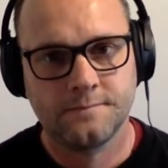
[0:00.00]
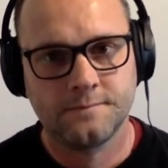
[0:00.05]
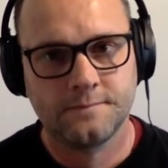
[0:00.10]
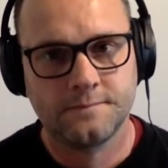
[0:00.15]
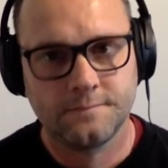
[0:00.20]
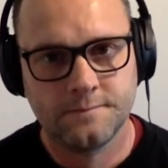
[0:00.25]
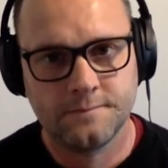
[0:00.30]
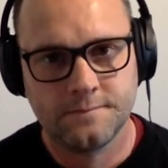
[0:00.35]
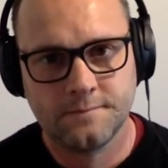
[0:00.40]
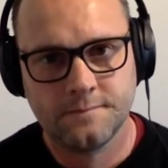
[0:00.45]

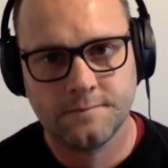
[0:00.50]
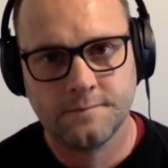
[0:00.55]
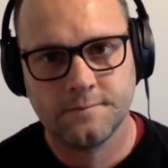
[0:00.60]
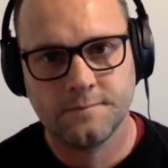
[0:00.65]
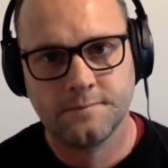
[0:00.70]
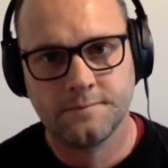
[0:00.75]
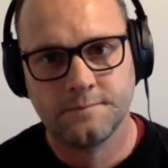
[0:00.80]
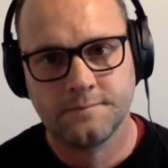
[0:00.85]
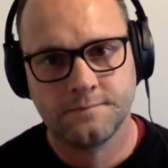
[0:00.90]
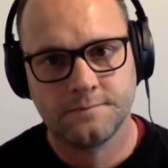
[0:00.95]

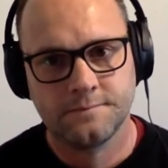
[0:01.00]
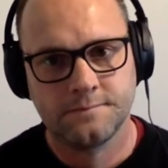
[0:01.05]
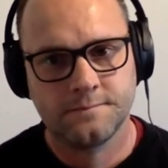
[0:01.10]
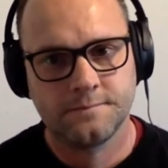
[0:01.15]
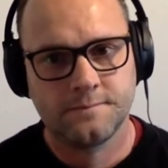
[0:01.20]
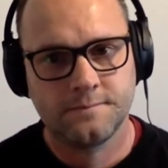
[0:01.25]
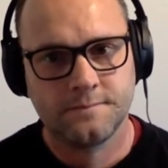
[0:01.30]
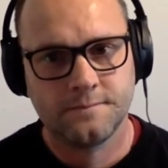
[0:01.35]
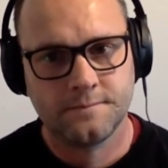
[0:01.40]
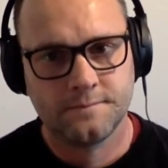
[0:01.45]

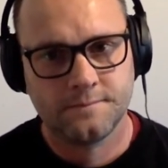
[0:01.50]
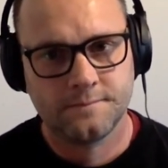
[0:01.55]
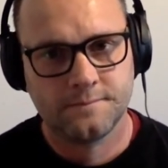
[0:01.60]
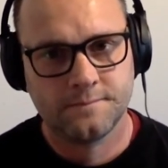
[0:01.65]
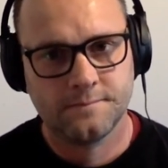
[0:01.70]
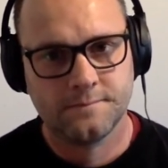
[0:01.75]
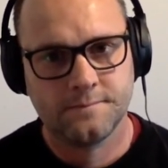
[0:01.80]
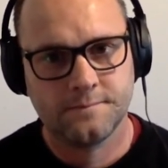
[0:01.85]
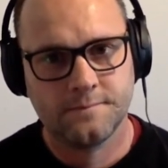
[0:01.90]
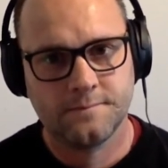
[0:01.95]

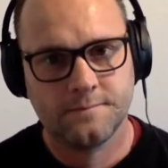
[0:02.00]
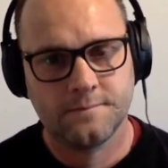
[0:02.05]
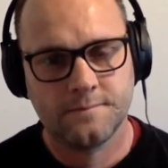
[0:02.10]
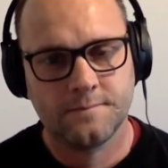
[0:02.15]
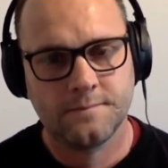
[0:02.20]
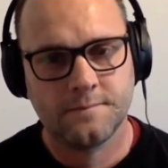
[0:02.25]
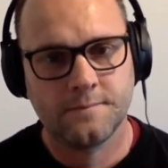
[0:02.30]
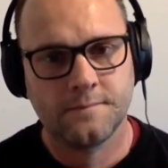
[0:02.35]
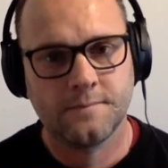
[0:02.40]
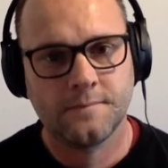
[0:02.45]

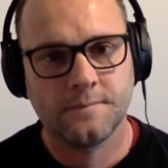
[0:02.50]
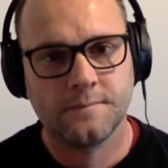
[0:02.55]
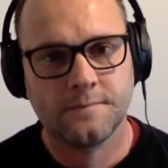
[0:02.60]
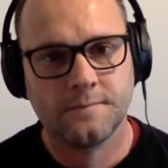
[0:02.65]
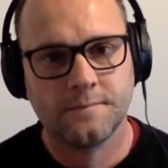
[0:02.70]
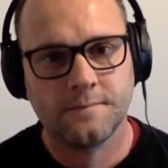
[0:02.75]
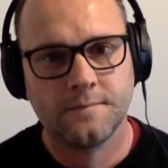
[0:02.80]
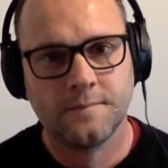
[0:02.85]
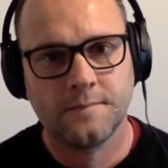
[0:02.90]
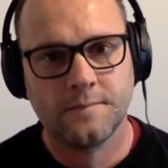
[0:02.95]

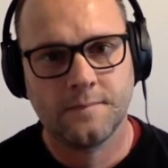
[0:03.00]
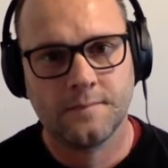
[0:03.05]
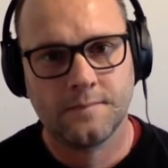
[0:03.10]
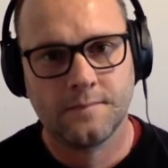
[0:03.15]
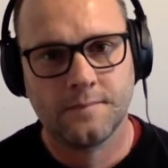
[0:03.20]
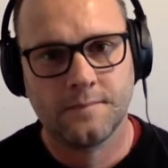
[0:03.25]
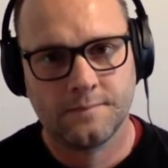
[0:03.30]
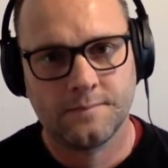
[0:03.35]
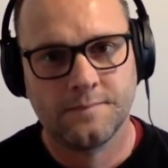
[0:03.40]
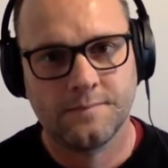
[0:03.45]

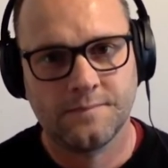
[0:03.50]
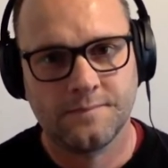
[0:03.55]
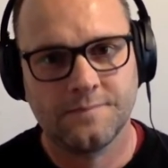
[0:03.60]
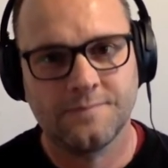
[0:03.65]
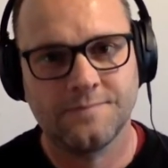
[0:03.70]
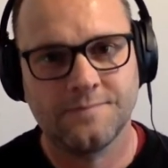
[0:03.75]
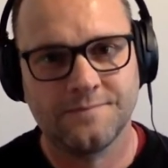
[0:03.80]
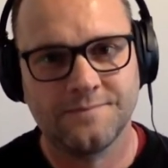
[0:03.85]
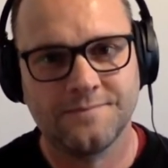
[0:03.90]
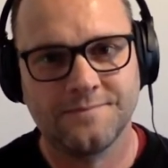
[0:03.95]

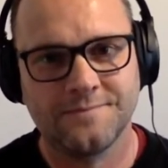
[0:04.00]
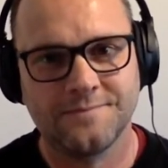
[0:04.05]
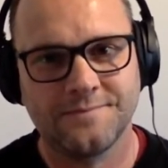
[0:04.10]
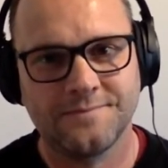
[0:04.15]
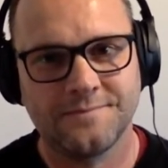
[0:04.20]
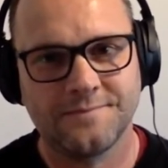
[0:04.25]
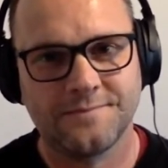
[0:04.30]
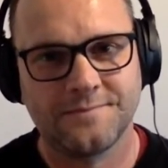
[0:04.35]
(silent)